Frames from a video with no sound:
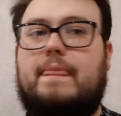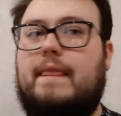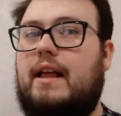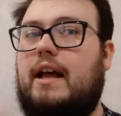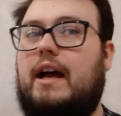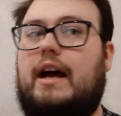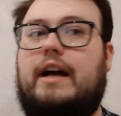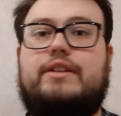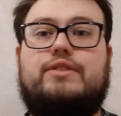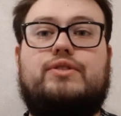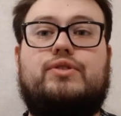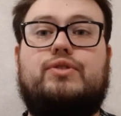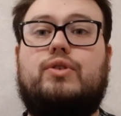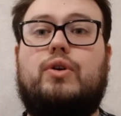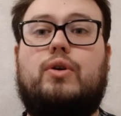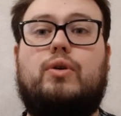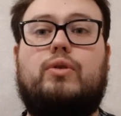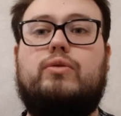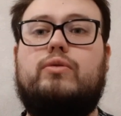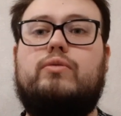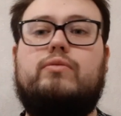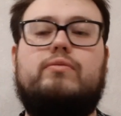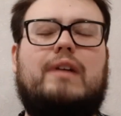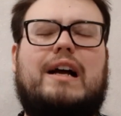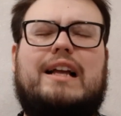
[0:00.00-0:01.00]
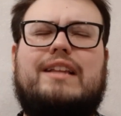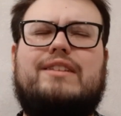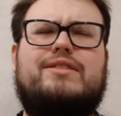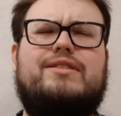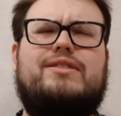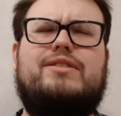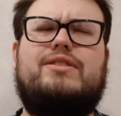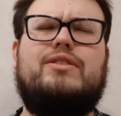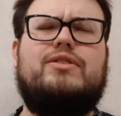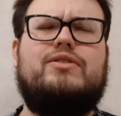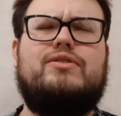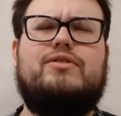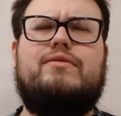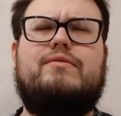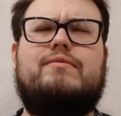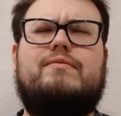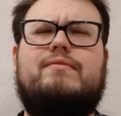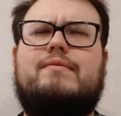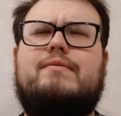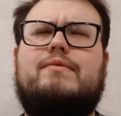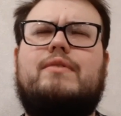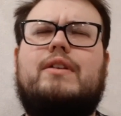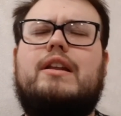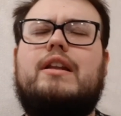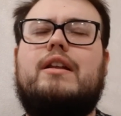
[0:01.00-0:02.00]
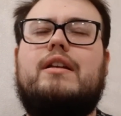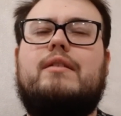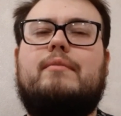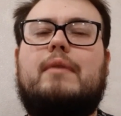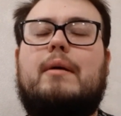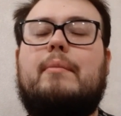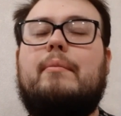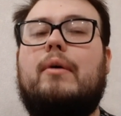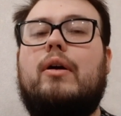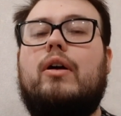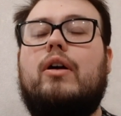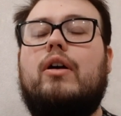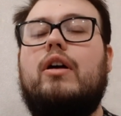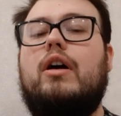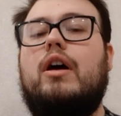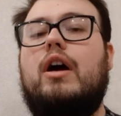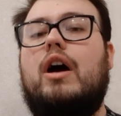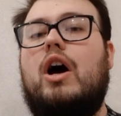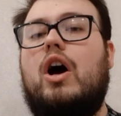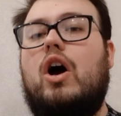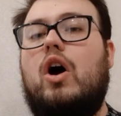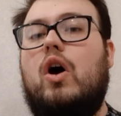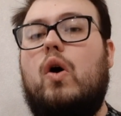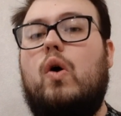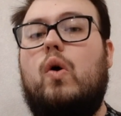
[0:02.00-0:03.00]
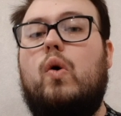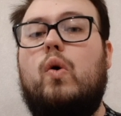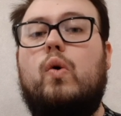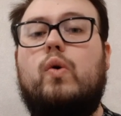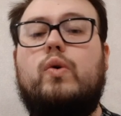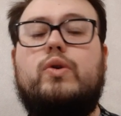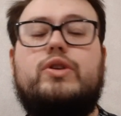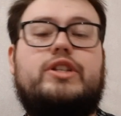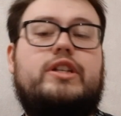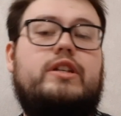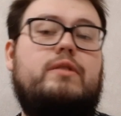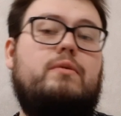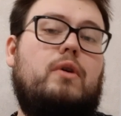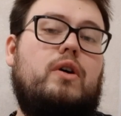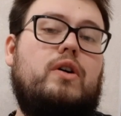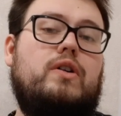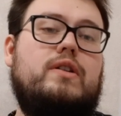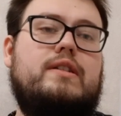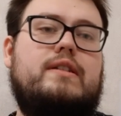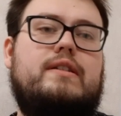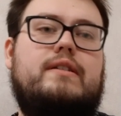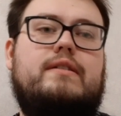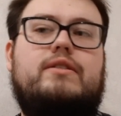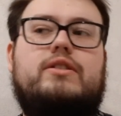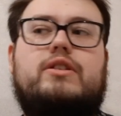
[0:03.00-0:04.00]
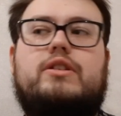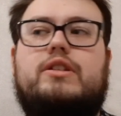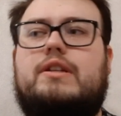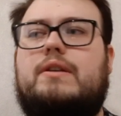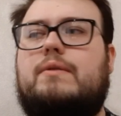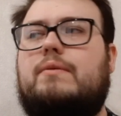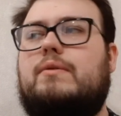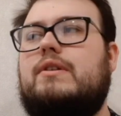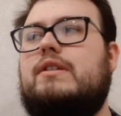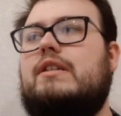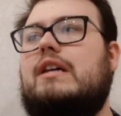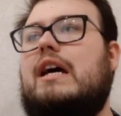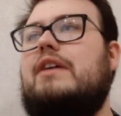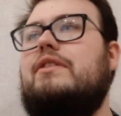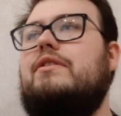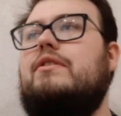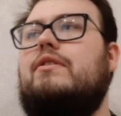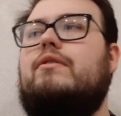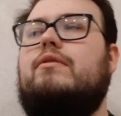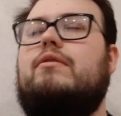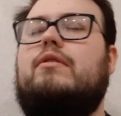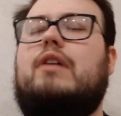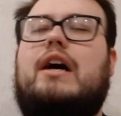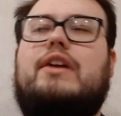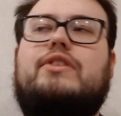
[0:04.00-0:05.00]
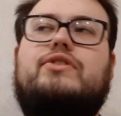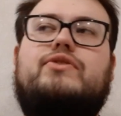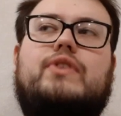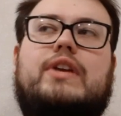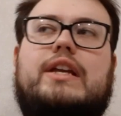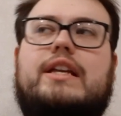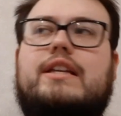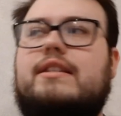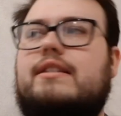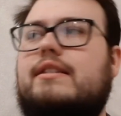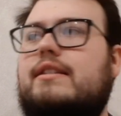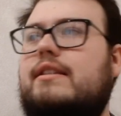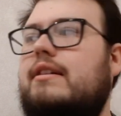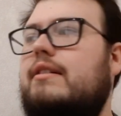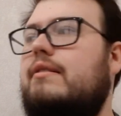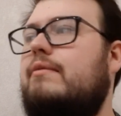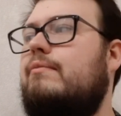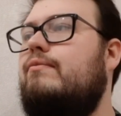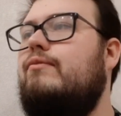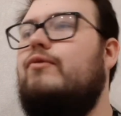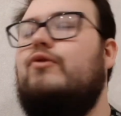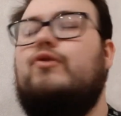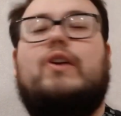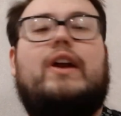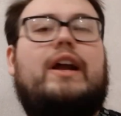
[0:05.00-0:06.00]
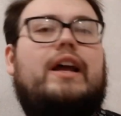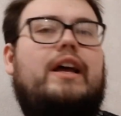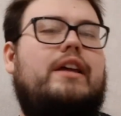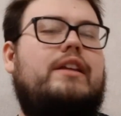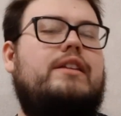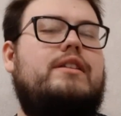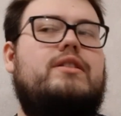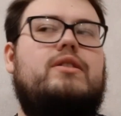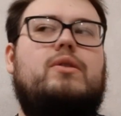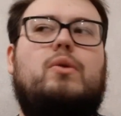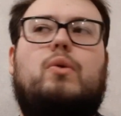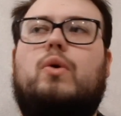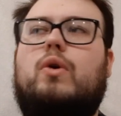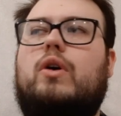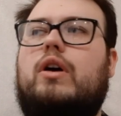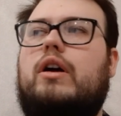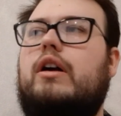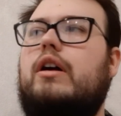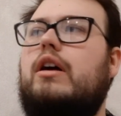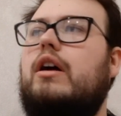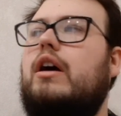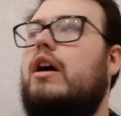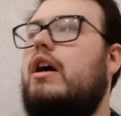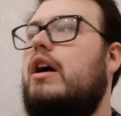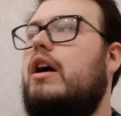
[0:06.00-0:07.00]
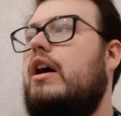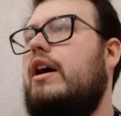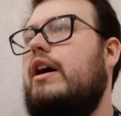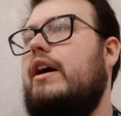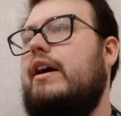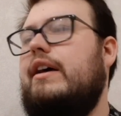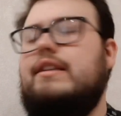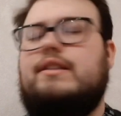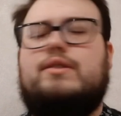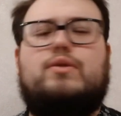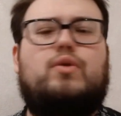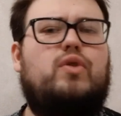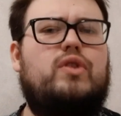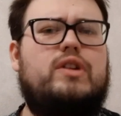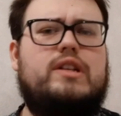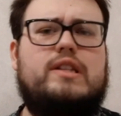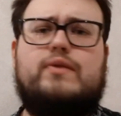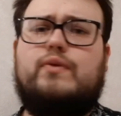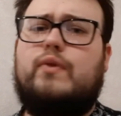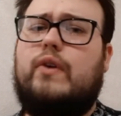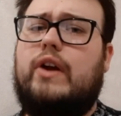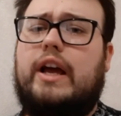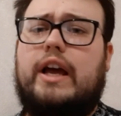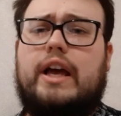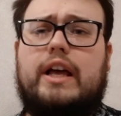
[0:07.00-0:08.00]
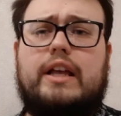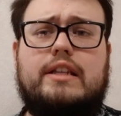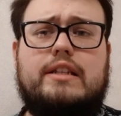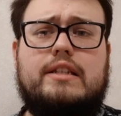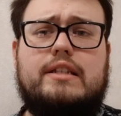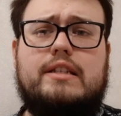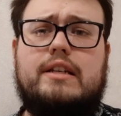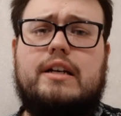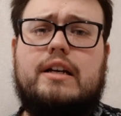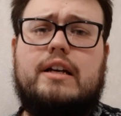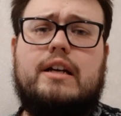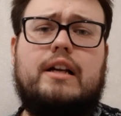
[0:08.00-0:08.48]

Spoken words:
I don't know, I don't really remember who she was. She was either Andrey's friend or escort's friend.